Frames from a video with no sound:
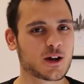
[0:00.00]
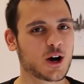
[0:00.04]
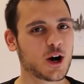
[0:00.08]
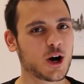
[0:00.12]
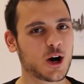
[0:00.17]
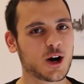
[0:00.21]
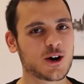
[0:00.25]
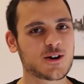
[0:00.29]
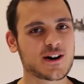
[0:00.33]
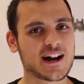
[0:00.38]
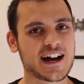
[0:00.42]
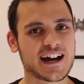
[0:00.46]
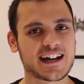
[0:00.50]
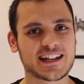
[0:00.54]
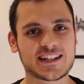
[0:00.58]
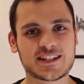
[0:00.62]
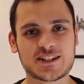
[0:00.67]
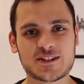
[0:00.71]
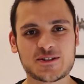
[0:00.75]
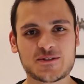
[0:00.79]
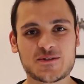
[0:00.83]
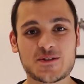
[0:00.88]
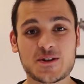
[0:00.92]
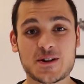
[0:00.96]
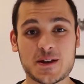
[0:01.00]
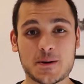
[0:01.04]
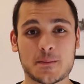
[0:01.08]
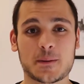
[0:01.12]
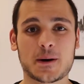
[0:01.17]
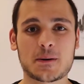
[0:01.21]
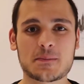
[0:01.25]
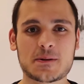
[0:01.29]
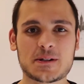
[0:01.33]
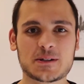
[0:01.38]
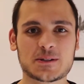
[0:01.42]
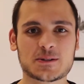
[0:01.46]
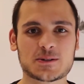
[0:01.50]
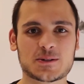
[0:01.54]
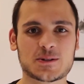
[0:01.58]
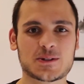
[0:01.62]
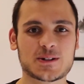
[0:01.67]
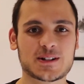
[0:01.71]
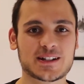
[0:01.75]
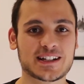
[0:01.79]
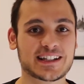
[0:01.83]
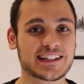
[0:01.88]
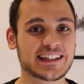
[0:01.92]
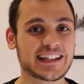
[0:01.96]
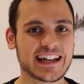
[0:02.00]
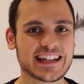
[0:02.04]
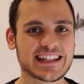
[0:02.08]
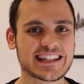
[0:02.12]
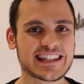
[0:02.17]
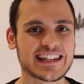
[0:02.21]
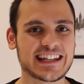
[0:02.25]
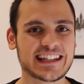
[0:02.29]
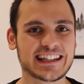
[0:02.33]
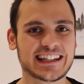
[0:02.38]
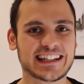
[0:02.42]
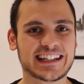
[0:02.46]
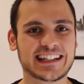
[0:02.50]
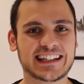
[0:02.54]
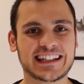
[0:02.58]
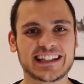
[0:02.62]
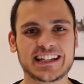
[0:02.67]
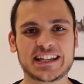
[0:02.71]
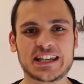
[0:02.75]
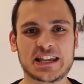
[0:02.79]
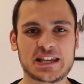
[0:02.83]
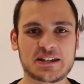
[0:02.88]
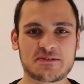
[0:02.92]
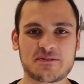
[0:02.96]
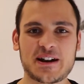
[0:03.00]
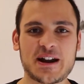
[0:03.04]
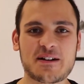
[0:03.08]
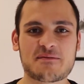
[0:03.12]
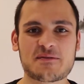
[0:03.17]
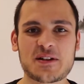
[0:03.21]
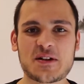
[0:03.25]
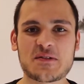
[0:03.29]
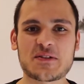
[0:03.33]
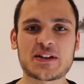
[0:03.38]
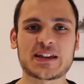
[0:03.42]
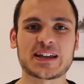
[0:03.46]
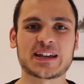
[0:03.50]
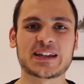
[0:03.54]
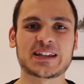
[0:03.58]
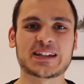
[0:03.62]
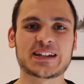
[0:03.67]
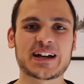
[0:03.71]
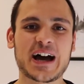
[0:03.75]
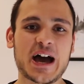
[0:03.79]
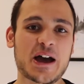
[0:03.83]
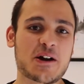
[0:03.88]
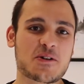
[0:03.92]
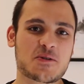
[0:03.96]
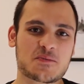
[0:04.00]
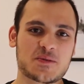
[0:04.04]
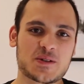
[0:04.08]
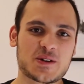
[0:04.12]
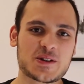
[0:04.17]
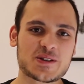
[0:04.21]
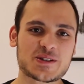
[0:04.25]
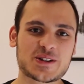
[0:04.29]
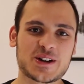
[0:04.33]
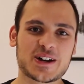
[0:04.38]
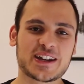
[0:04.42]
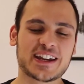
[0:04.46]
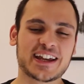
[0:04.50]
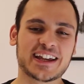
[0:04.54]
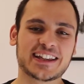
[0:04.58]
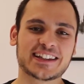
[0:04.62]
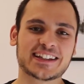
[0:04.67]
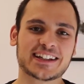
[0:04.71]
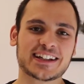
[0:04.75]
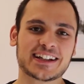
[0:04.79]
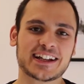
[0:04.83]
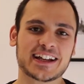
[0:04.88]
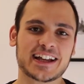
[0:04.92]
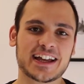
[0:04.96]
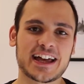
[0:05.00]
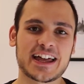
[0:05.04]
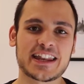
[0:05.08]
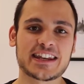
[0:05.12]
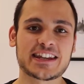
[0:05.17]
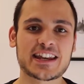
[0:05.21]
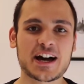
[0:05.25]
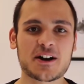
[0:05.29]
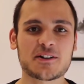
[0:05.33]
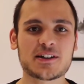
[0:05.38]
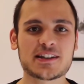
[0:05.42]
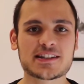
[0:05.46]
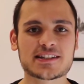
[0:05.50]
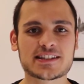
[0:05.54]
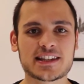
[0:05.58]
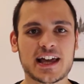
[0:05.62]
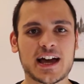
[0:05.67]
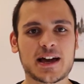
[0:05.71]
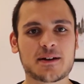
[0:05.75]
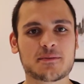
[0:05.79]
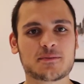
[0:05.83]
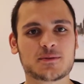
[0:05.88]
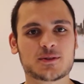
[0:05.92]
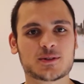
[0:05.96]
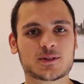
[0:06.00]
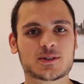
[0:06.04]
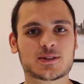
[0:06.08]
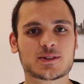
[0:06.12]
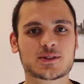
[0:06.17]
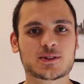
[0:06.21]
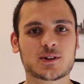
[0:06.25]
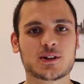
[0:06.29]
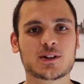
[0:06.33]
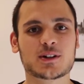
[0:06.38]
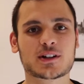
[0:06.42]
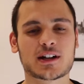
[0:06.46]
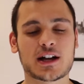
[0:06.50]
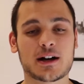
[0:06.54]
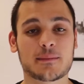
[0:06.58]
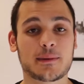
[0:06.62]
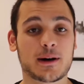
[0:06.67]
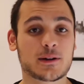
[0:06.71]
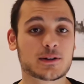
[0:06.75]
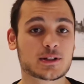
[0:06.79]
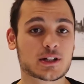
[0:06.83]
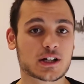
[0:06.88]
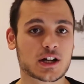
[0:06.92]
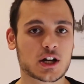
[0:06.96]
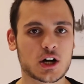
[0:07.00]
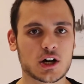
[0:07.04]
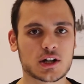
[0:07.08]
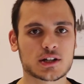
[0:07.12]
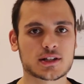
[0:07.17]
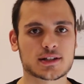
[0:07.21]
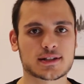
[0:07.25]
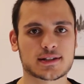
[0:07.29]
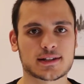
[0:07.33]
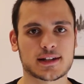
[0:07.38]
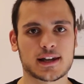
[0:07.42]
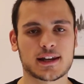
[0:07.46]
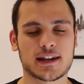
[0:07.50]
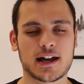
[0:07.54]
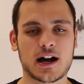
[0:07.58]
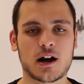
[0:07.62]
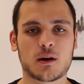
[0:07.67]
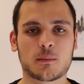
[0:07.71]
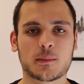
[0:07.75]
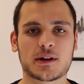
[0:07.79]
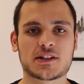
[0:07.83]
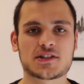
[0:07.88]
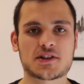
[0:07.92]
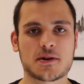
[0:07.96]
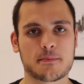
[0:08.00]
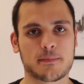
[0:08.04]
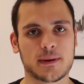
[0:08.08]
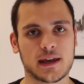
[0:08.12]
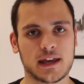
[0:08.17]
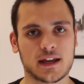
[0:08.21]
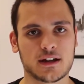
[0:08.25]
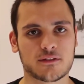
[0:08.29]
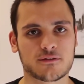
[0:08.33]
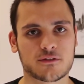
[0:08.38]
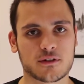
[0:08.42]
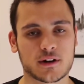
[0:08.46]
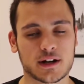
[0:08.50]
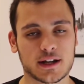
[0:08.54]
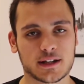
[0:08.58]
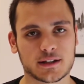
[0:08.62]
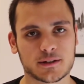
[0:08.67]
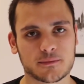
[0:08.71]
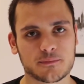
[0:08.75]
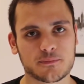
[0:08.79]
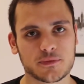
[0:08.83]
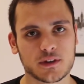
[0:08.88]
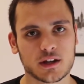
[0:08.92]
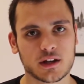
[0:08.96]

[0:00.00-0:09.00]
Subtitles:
Alright, so for the apartment tour, that's it. This is where I'm living in. I hope you enjoyed it. And now it's time to talk about the costs and how much I'm paying for it.